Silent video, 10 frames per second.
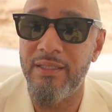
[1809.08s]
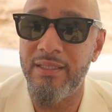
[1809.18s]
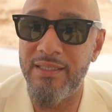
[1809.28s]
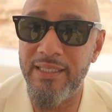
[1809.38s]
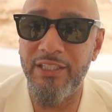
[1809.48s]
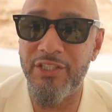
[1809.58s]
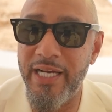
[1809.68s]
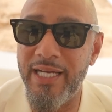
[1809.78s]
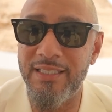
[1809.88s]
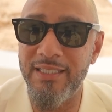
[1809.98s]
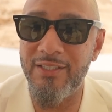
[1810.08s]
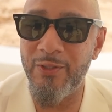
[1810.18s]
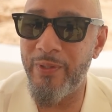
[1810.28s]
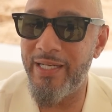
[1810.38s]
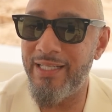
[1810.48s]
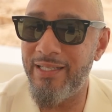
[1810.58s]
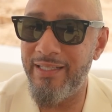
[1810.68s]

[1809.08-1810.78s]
6 chances to win.